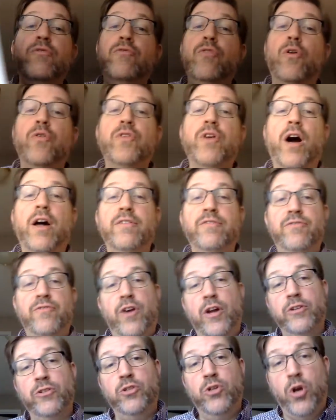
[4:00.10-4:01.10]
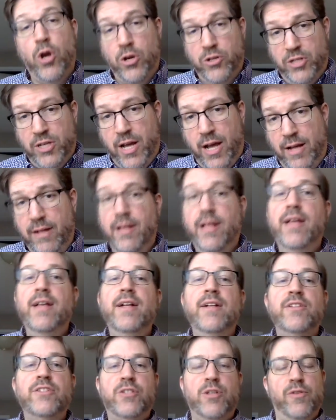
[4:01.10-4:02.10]
Wolfgang von Goethe.
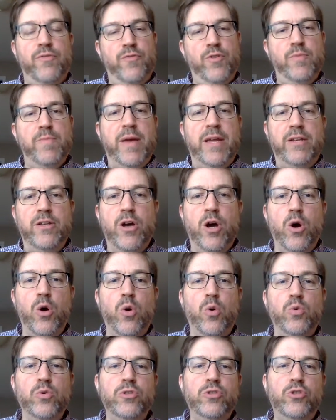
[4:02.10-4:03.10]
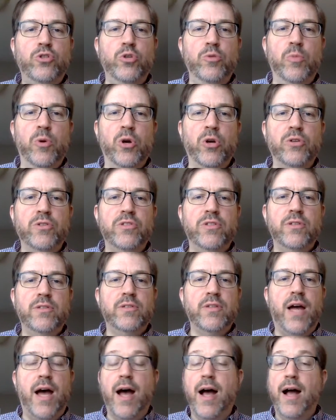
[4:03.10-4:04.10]
Some of you may know
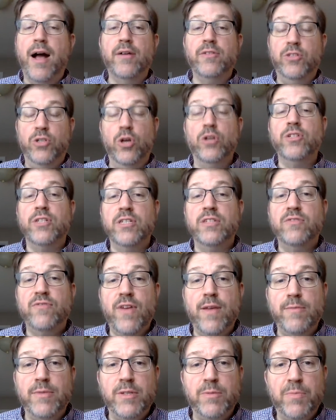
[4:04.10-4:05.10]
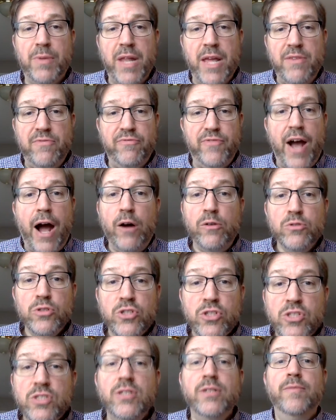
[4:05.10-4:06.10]
Goethe's famous play
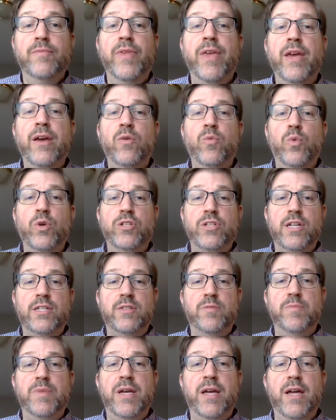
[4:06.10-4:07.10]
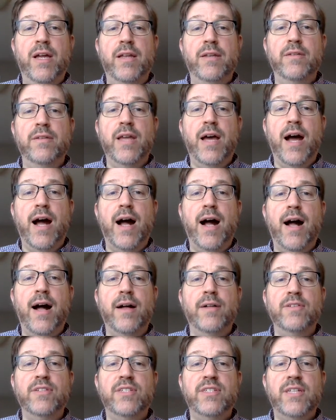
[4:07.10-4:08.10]
Faust, which has been
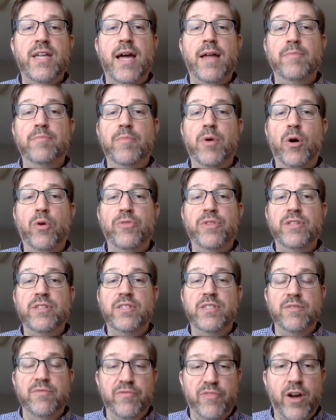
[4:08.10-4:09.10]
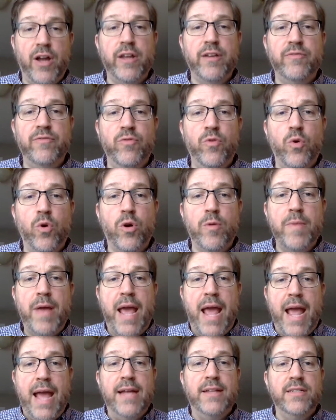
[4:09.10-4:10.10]
set both in symphonic form
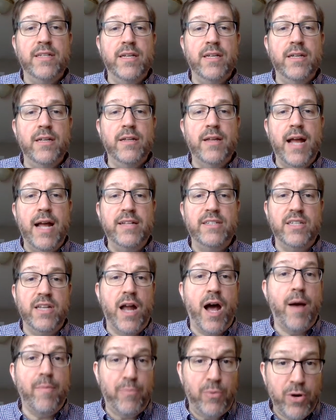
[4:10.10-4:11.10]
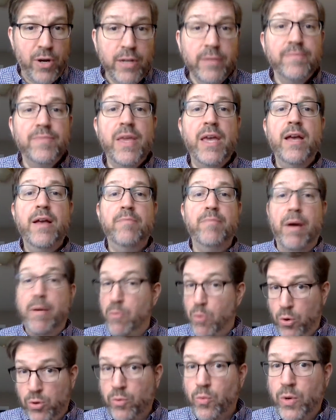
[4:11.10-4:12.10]
and as an opera by
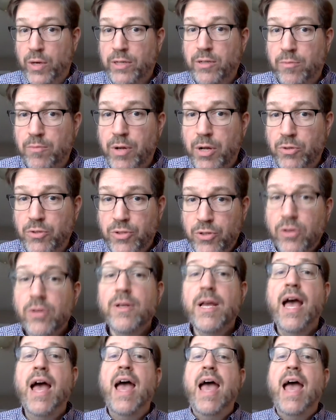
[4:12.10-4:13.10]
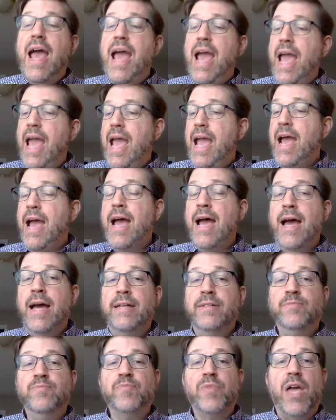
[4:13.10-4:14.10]
more than one composer.
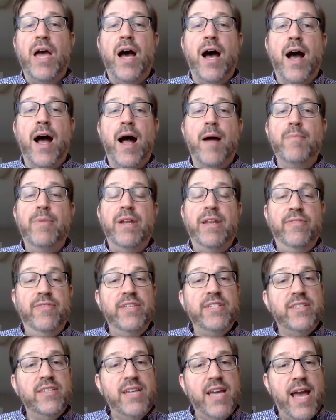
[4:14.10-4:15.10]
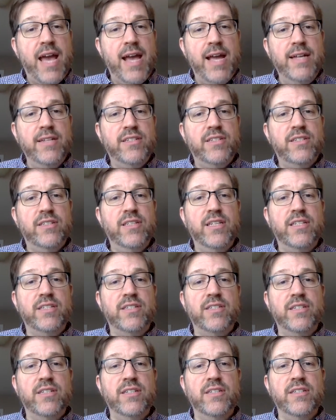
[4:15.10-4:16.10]
And but in this case, this
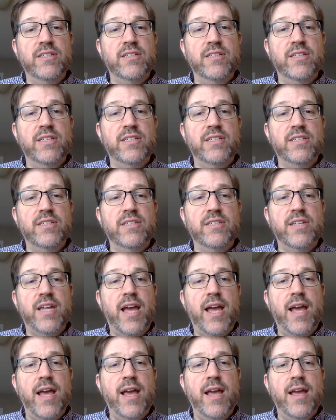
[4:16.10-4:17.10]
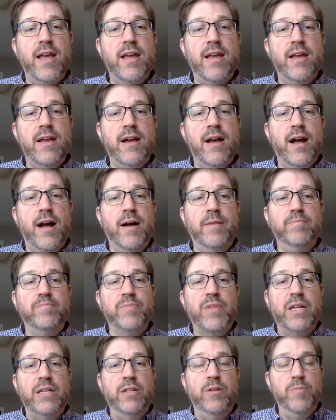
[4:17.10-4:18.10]
is a
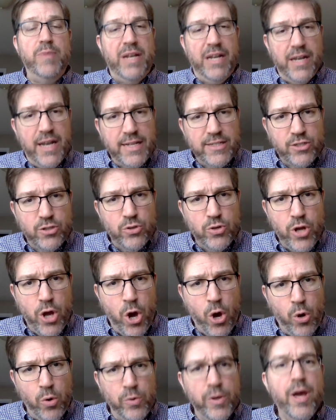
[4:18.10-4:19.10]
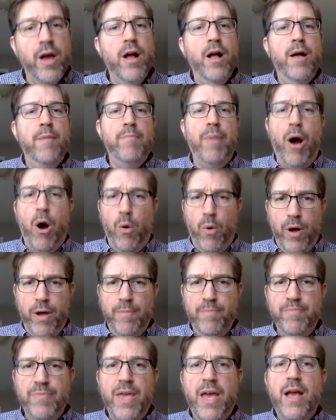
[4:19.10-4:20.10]
little bit lesser known
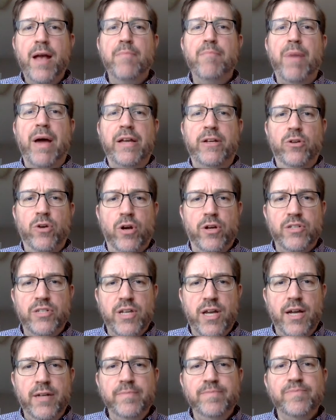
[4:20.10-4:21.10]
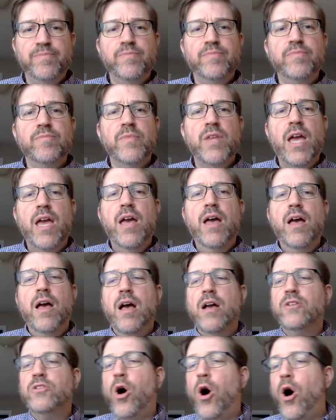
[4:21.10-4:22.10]
poem by Goethe
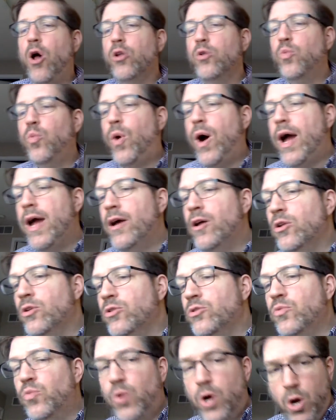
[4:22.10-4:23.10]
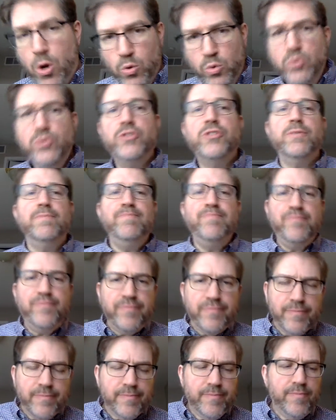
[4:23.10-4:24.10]
called Wild Rose.
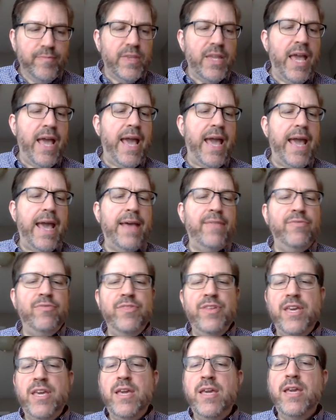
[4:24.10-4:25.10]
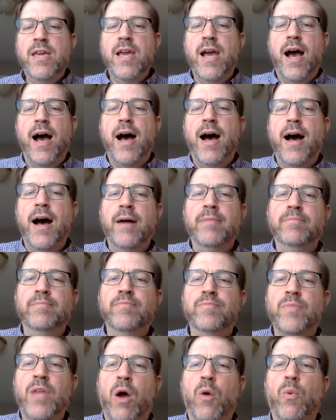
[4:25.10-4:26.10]
And I
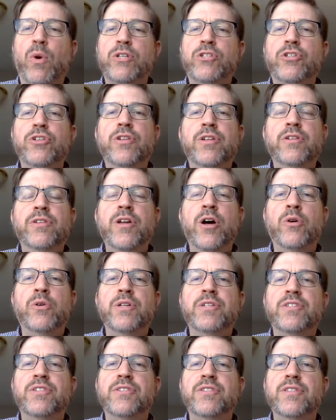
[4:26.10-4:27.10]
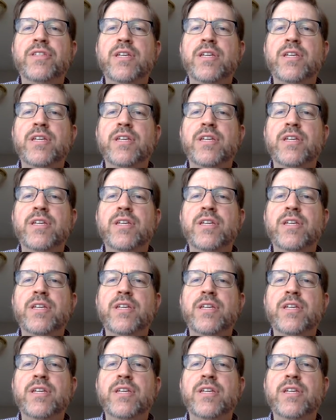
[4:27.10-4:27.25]
want you to notice